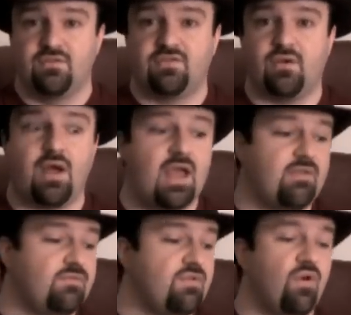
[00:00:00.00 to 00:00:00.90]
So I
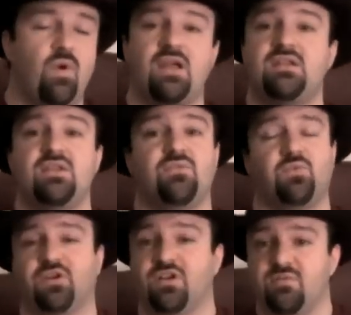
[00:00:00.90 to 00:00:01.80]
have no idea if
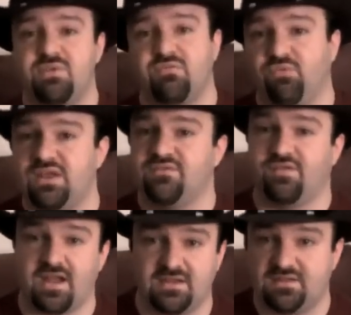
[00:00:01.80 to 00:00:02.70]
we're going to be
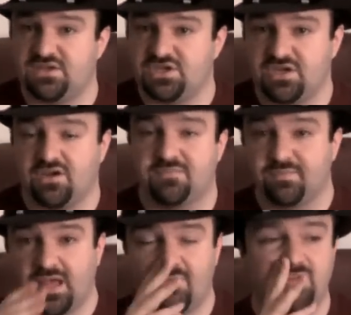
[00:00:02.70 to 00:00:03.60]
reinvited this year.
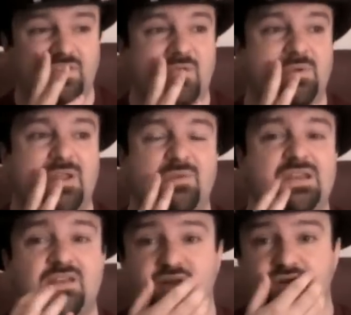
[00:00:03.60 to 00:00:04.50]
Obviously, I would I would
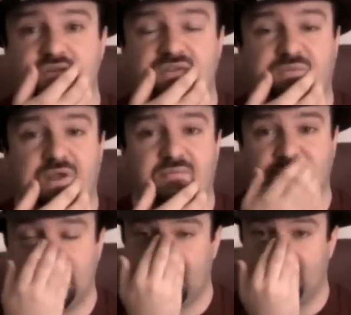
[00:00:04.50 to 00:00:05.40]
need to do is
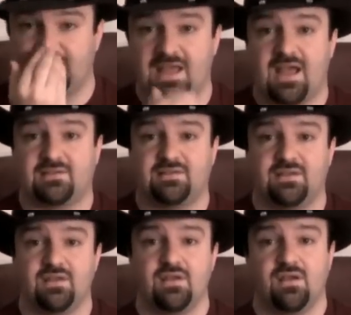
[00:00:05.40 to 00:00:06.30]
probably contact
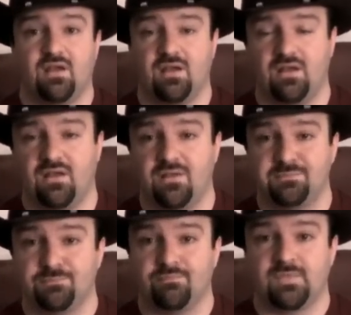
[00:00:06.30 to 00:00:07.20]
uh,
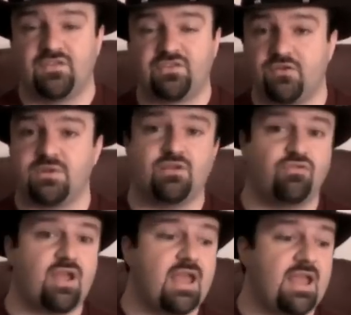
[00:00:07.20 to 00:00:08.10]
Stuttering
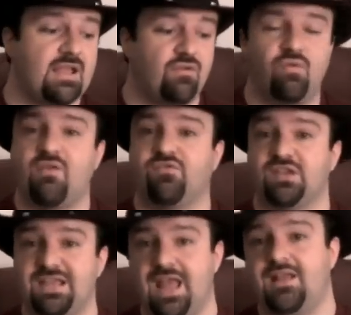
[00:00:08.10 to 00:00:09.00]
Craig and whoever
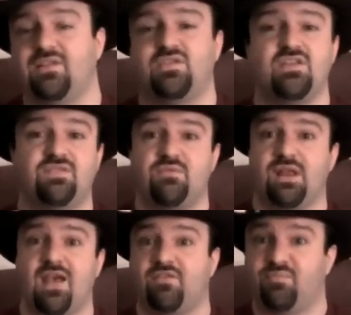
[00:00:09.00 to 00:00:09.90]
again to see if they
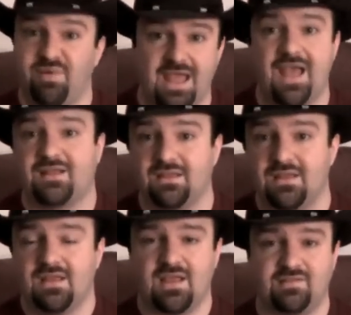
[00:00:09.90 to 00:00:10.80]
would have us back
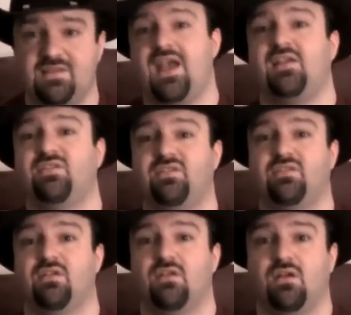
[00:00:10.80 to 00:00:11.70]
as guests.